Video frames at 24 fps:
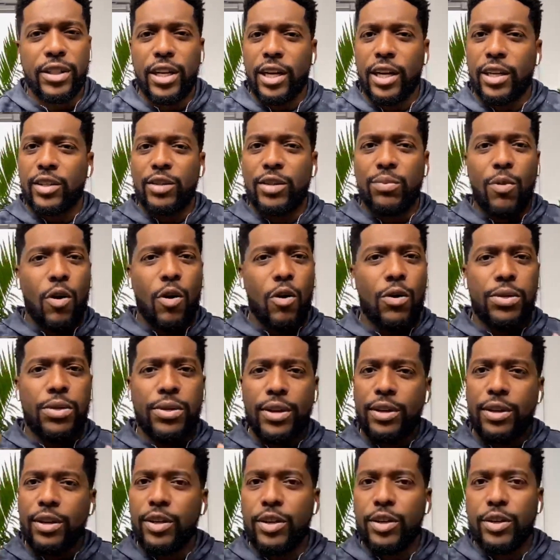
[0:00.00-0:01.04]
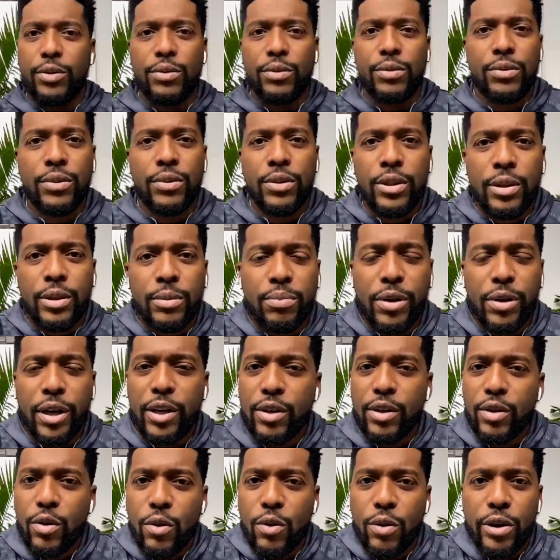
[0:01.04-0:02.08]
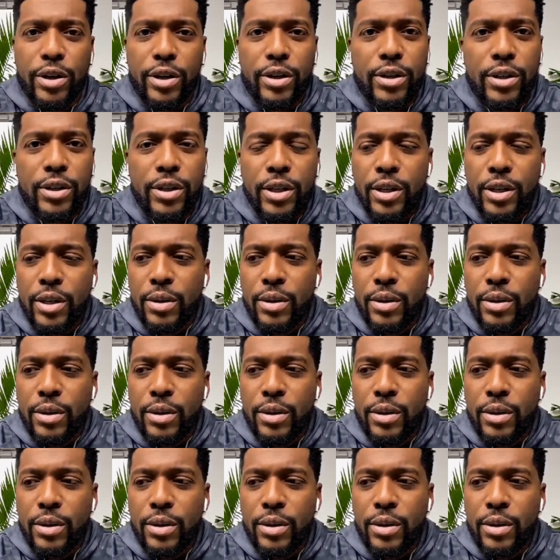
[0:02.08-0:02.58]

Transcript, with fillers: He had a small thing to do, played a lawyer,